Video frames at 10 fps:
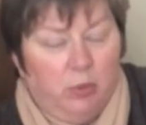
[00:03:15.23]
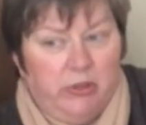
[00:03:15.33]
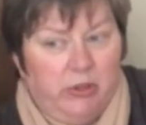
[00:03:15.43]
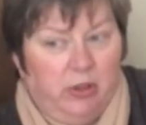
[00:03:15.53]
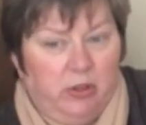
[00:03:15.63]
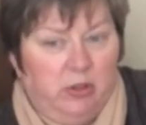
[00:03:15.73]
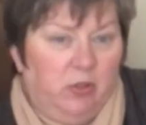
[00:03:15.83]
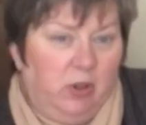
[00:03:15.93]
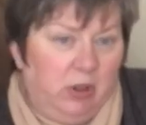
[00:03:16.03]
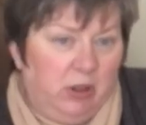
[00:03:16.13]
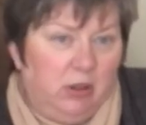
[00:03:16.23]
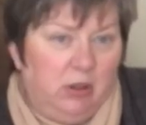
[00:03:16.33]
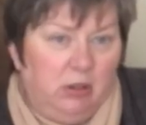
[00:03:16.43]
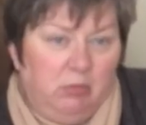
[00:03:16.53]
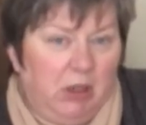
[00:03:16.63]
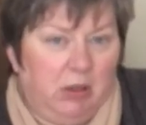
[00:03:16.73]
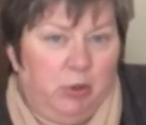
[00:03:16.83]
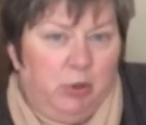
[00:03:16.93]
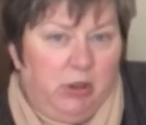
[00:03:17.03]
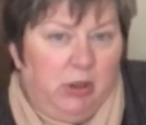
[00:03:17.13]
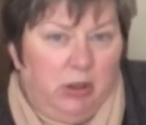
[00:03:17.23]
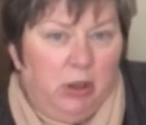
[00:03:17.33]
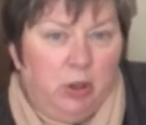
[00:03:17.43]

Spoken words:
We started to find that anybody